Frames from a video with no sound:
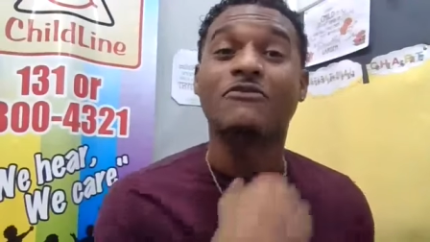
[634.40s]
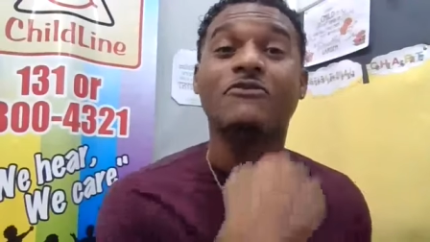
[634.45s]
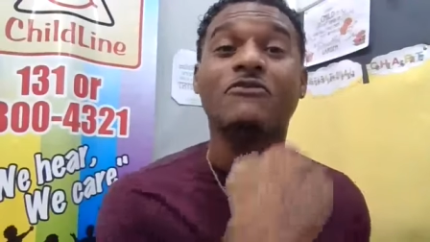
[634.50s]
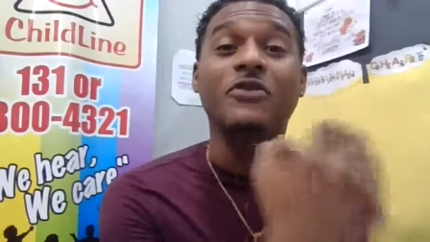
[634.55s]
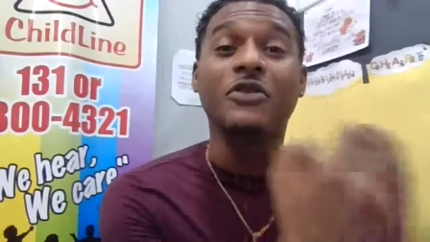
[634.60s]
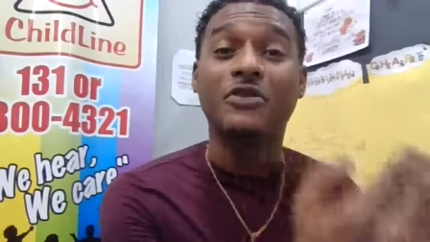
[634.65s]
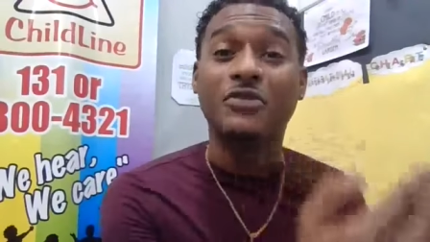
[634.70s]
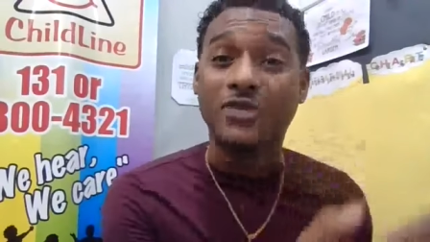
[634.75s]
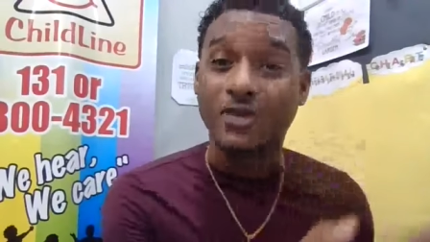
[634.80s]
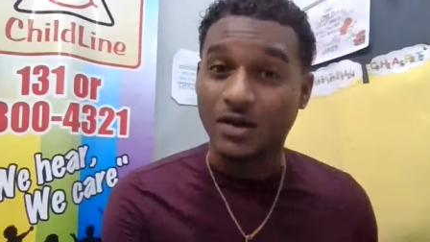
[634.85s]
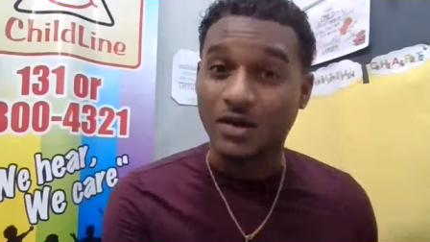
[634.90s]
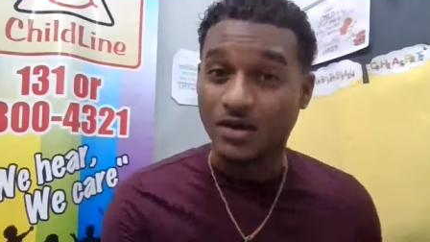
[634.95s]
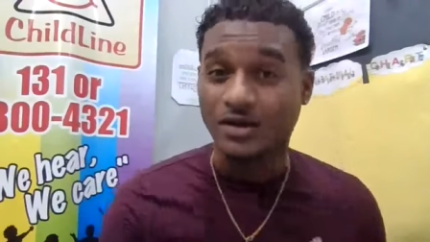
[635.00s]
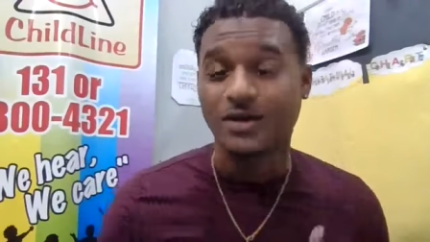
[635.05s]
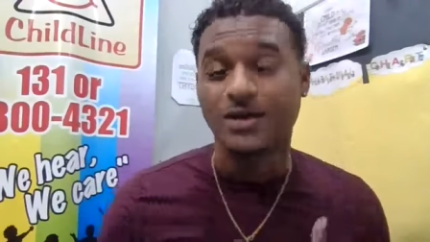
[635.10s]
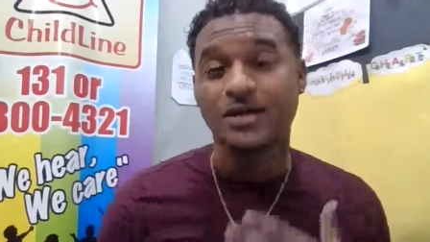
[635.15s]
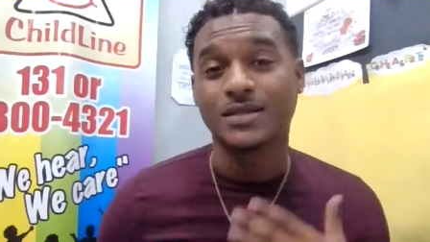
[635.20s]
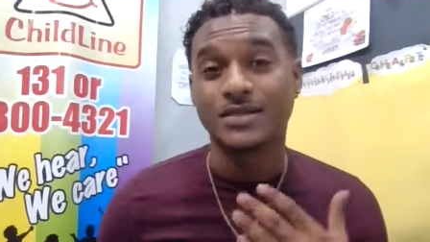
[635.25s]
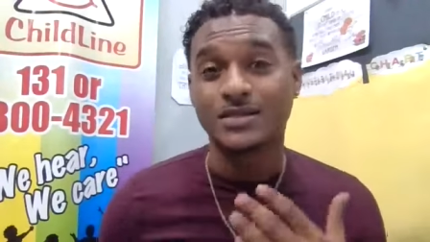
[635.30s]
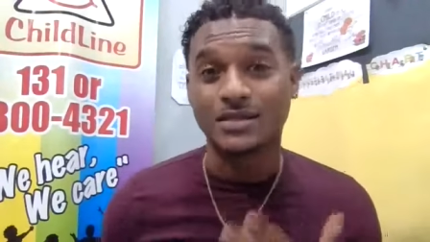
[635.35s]
further
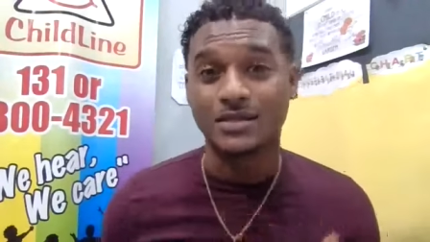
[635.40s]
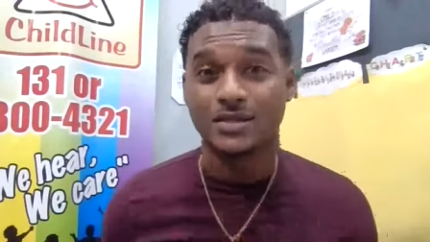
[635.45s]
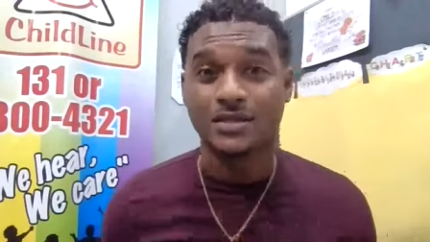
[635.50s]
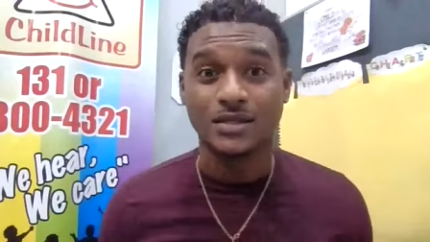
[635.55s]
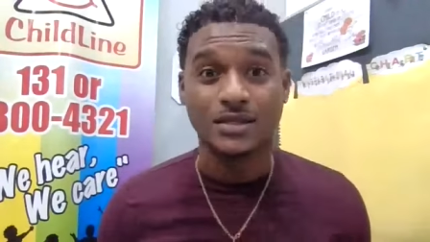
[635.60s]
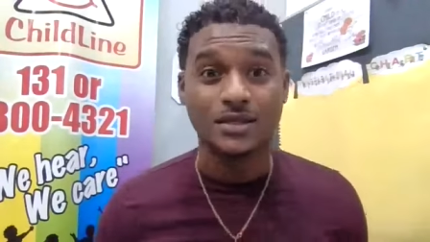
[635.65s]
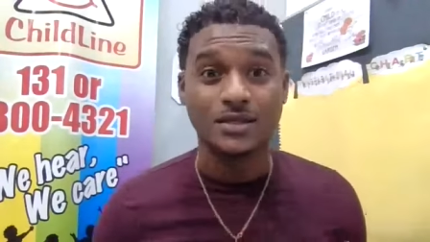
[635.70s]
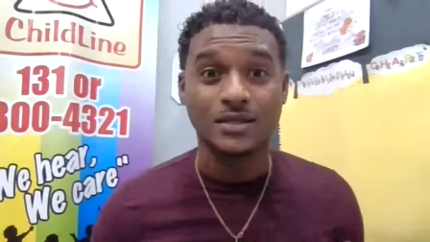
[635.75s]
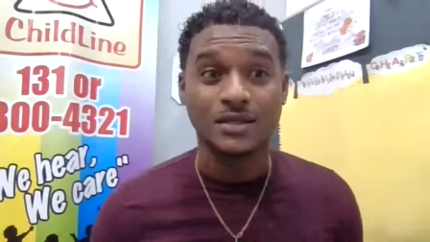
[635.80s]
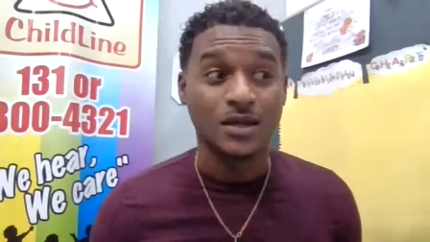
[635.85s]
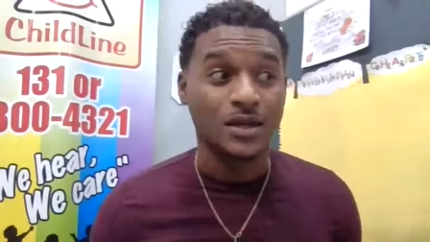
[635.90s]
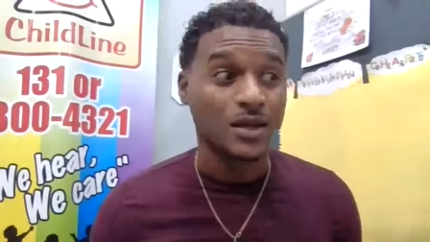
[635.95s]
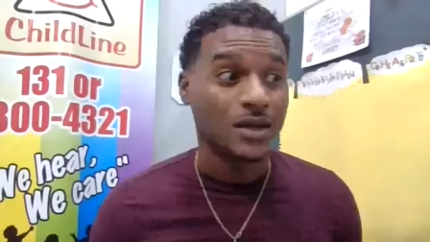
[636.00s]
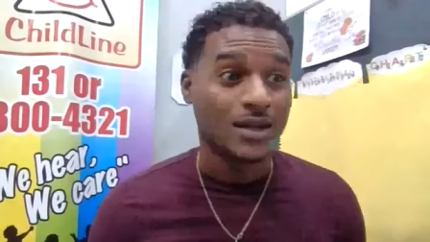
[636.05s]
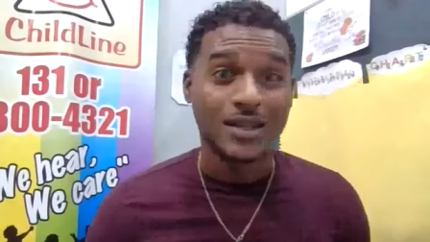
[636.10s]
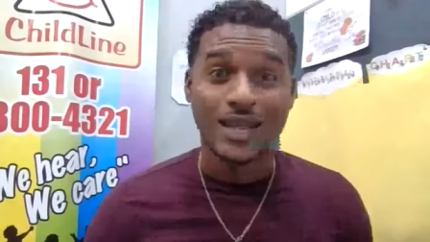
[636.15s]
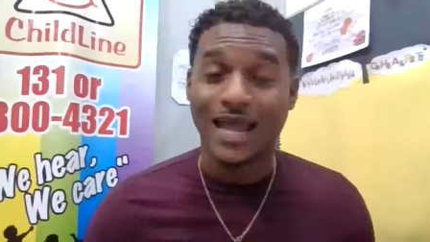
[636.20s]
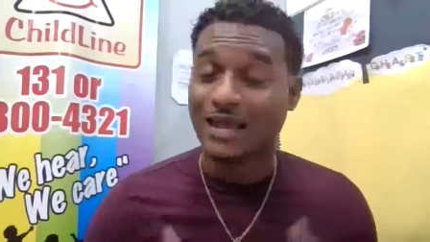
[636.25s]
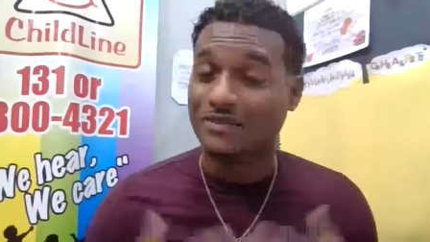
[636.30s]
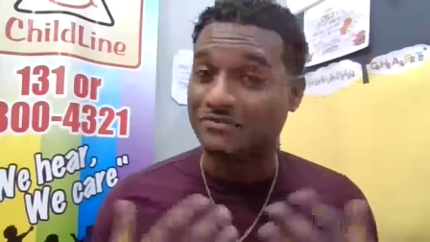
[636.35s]
into the
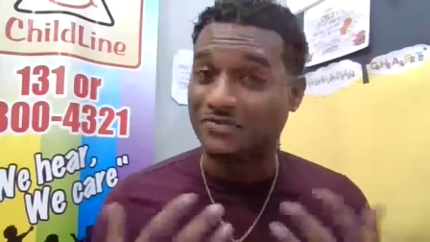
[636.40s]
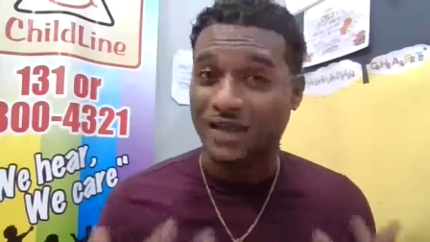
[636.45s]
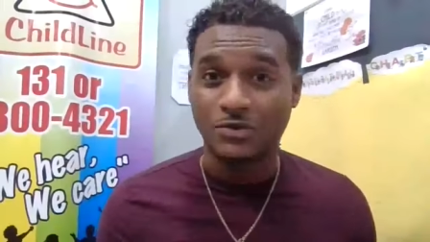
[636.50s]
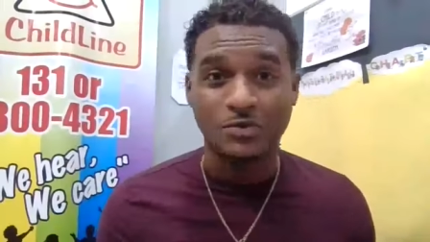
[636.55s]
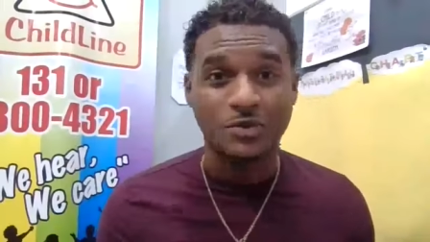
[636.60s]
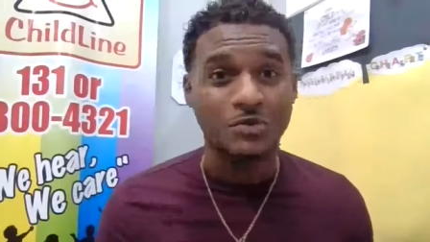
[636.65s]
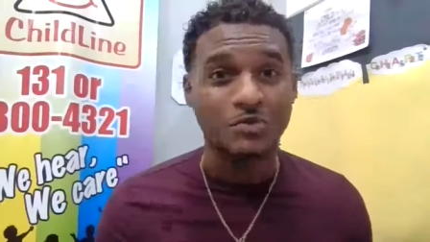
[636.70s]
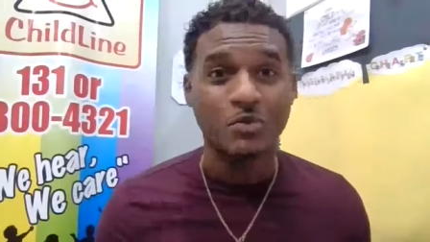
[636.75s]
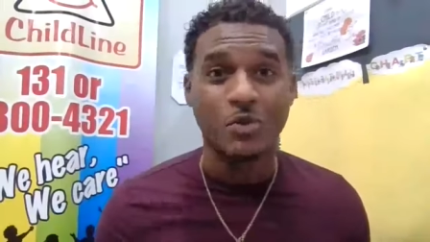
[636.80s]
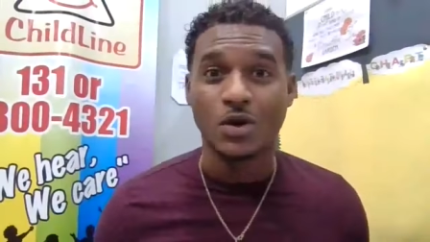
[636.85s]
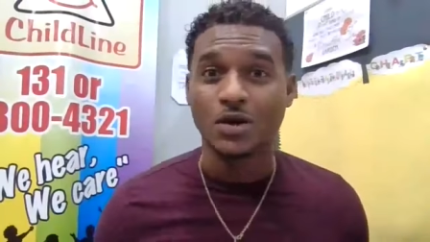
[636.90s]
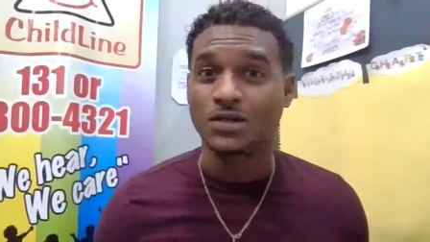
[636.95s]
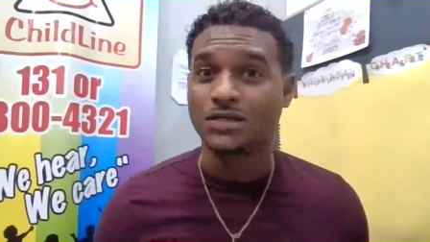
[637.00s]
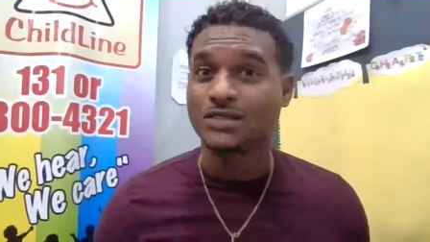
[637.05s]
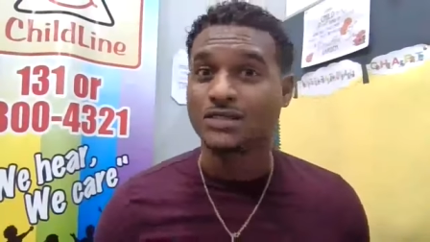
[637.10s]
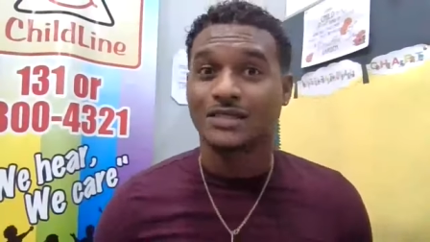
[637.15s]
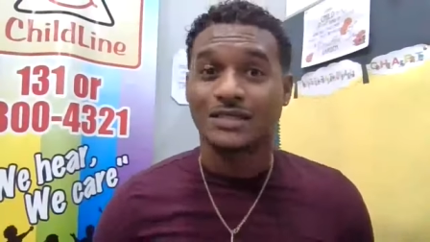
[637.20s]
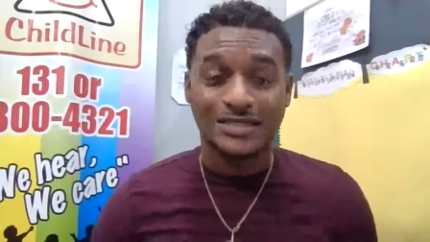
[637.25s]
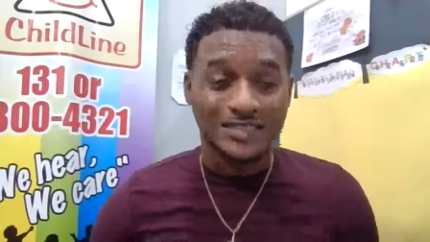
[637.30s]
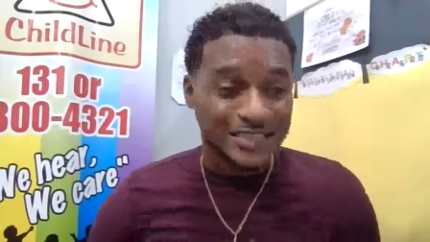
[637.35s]
life that we
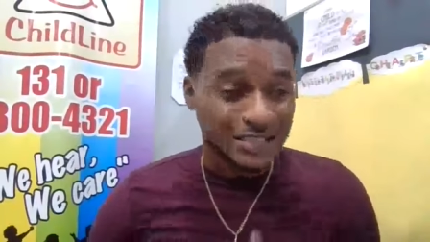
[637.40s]
want,